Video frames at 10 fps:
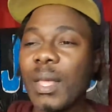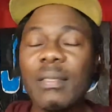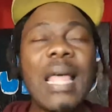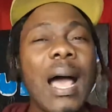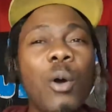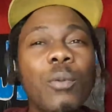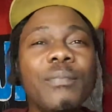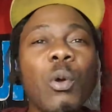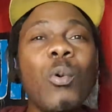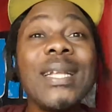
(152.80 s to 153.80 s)
Now
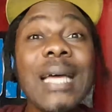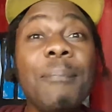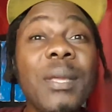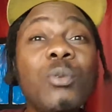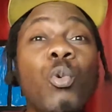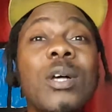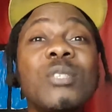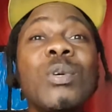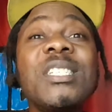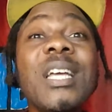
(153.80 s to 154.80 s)
what happened
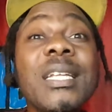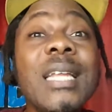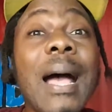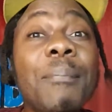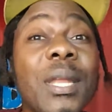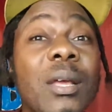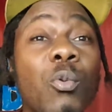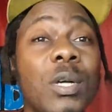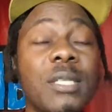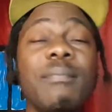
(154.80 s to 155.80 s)
was, what started happening
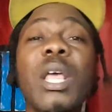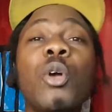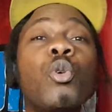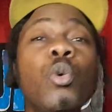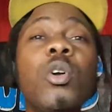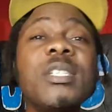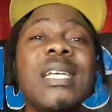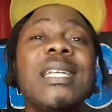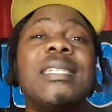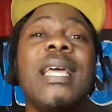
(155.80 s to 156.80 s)
was, Google
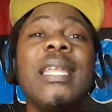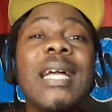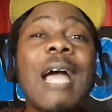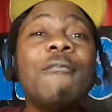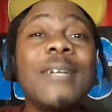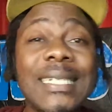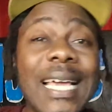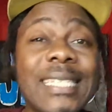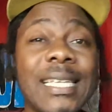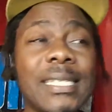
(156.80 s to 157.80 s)
started telling
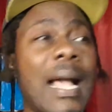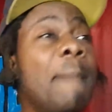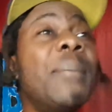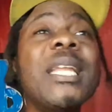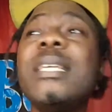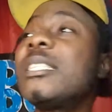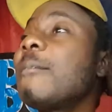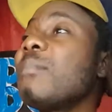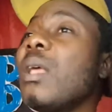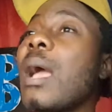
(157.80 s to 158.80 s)
advertisers, companies,